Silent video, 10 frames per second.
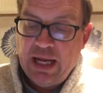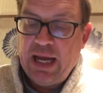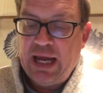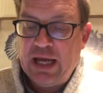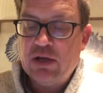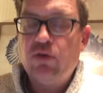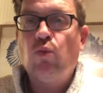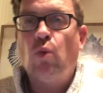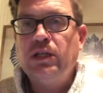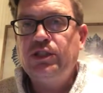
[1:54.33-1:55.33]
And
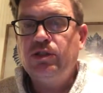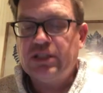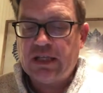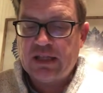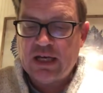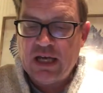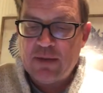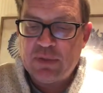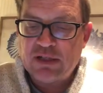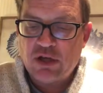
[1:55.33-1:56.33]
once you set that
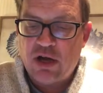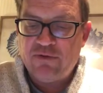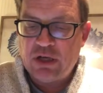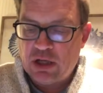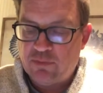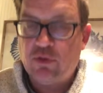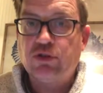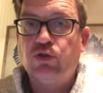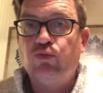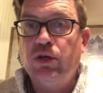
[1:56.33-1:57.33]
up, it's often helpful
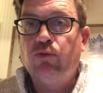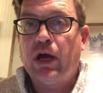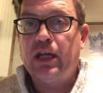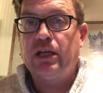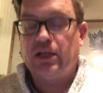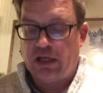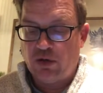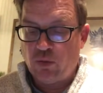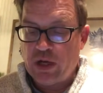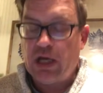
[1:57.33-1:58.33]
to rewrite it in a
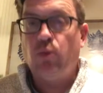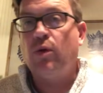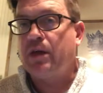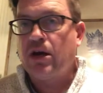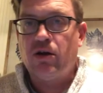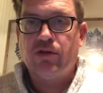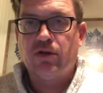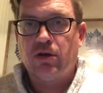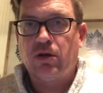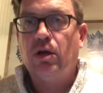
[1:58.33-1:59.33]
way without all
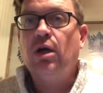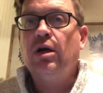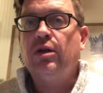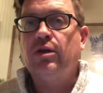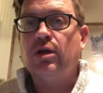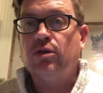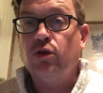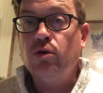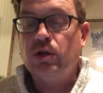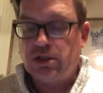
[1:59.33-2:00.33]
the
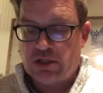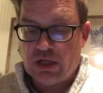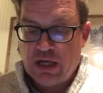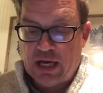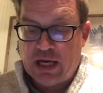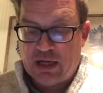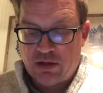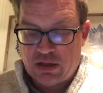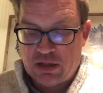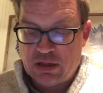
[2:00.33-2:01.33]
units
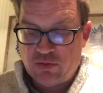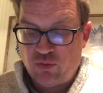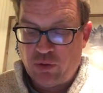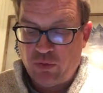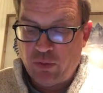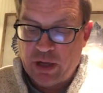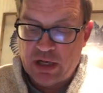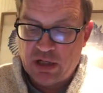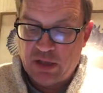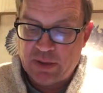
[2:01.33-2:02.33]
and rewrite it a little bit